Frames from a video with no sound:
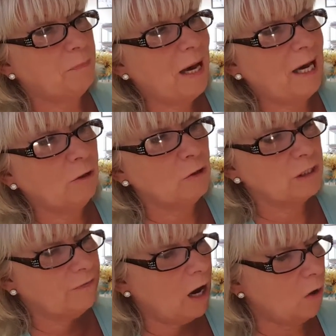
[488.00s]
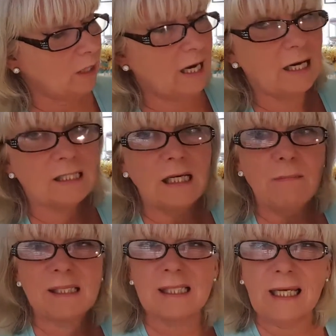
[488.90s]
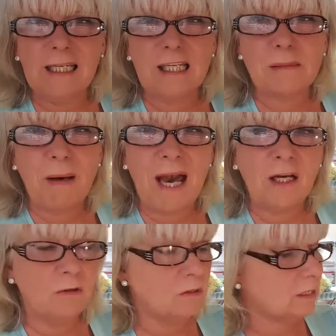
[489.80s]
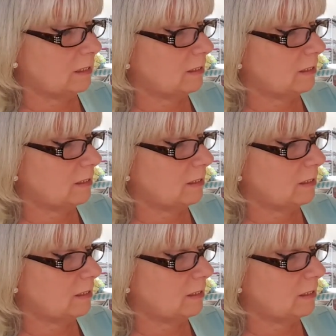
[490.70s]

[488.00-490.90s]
patterns of all kinds, like miscellaneous patterns